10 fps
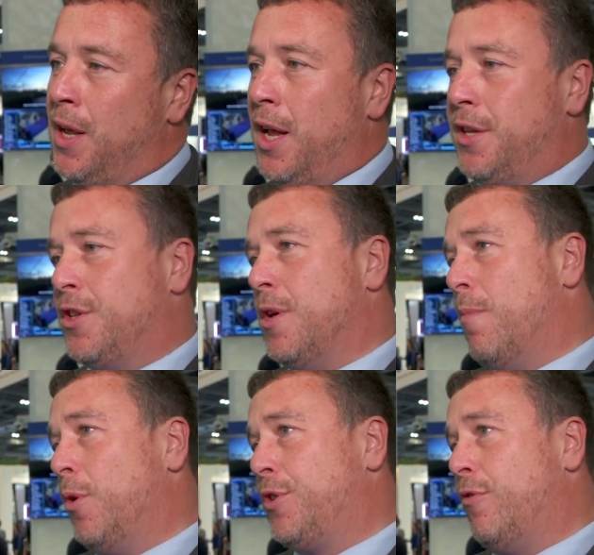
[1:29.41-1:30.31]
into the
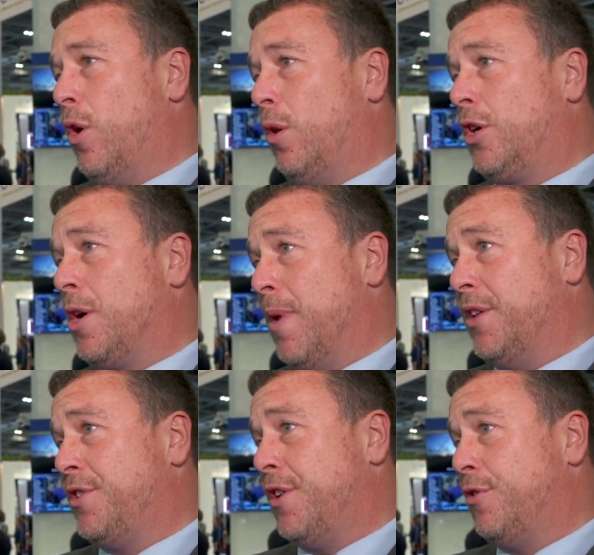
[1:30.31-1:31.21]
Motorola
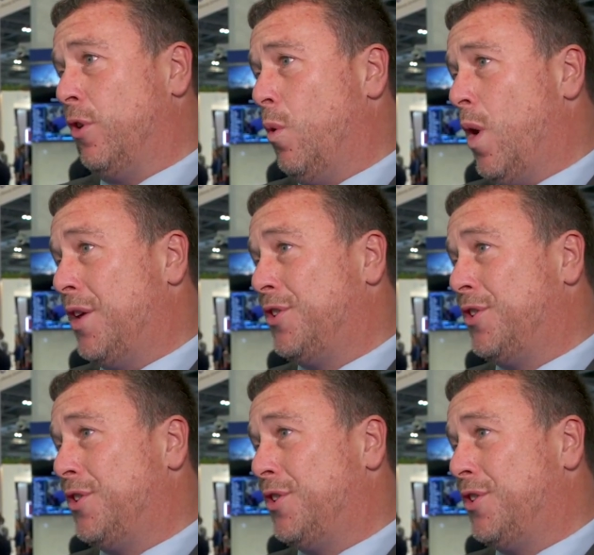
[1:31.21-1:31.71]
Command Central Aware.